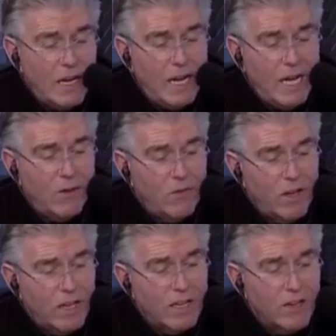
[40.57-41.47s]
I have
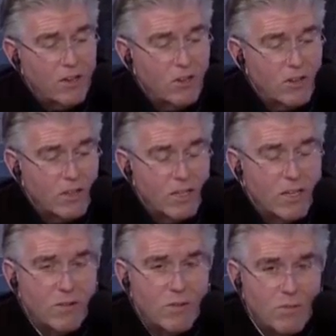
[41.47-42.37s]
a little,
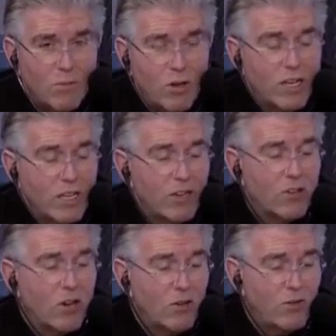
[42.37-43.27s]
more than a
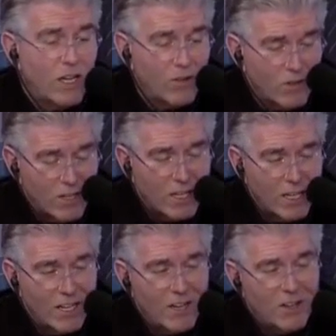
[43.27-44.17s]
little cult
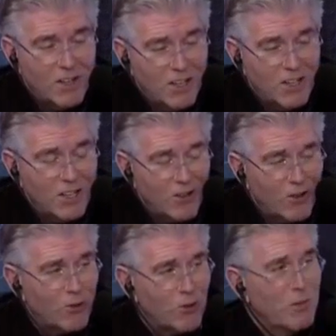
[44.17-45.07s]
following in
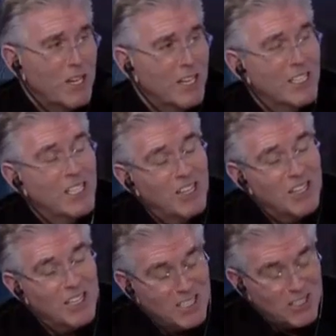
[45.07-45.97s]
social media, to say
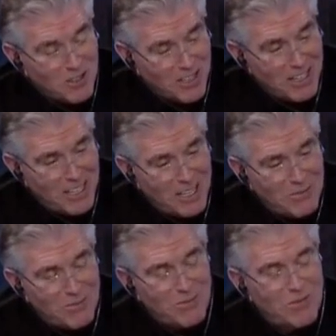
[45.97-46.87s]
the least. Okay, I
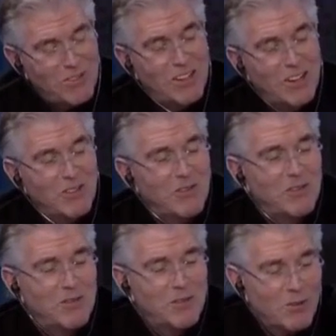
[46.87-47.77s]
am,
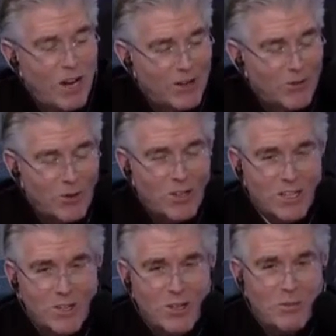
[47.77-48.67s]
for right and
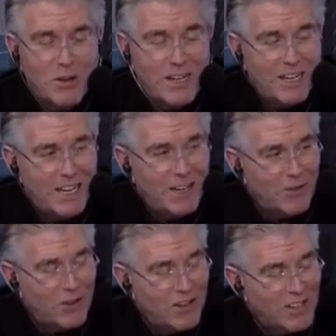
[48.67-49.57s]
wrong and good and bad, I
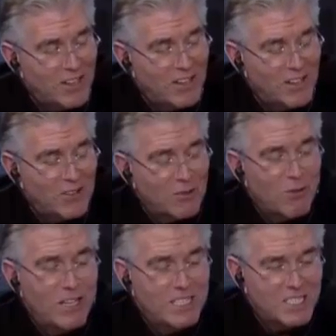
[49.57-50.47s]
have
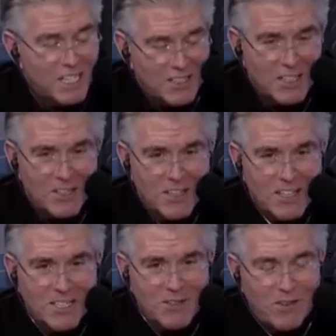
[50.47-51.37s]
some crazies out there
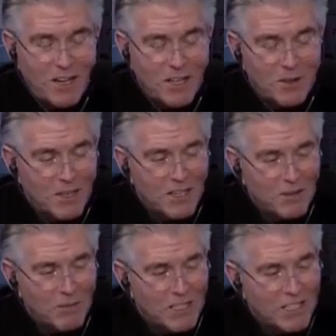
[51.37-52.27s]
that like to follow me.
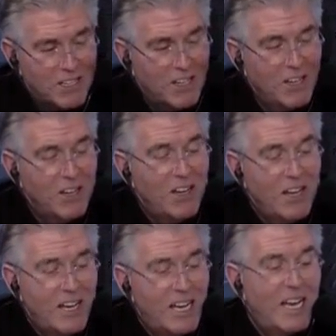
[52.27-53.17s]
I mean,
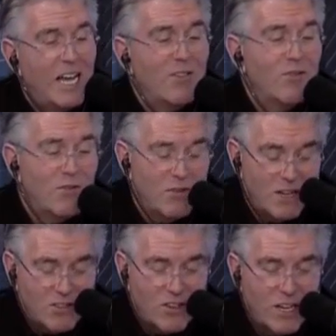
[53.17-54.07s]
and have
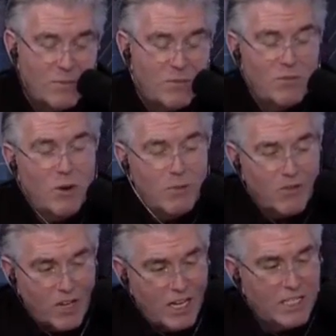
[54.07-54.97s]
set up
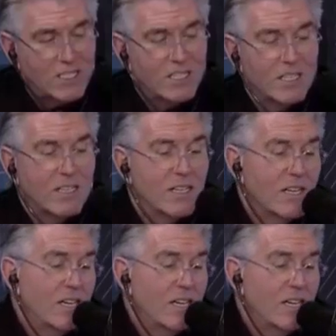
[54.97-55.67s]
websites and